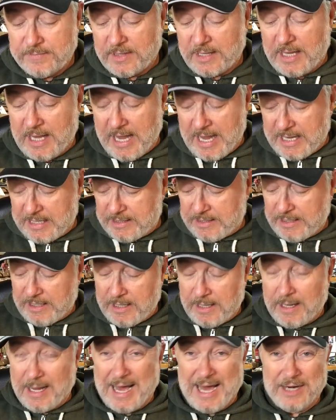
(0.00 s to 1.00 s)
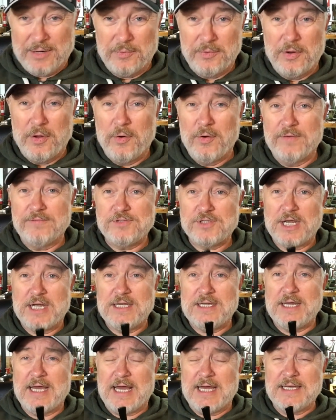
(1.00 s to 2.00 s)
and uh, I don't know if
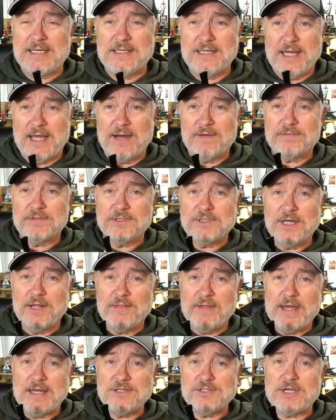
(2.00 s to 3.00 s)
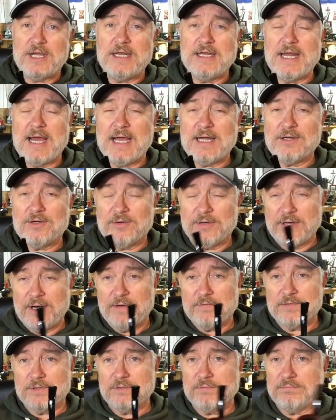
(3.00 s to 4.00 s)
Jay had ever done that. Jay Dagner had
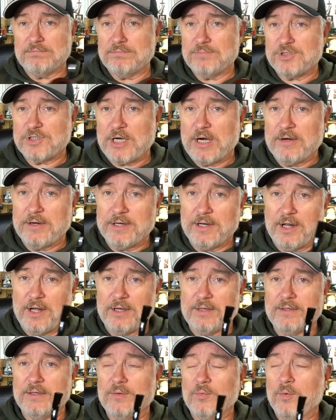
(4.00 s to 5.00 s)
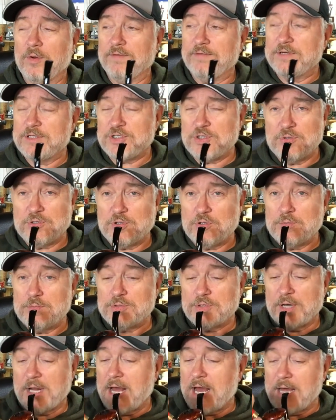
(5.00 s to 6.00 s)
ever shared it on one of his
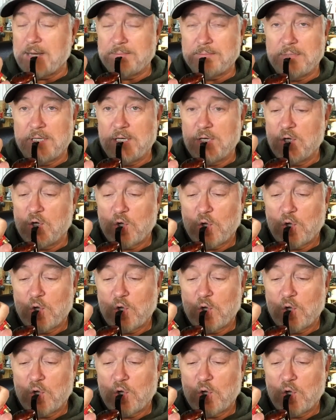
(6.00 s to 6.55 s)
YouTubes or not, but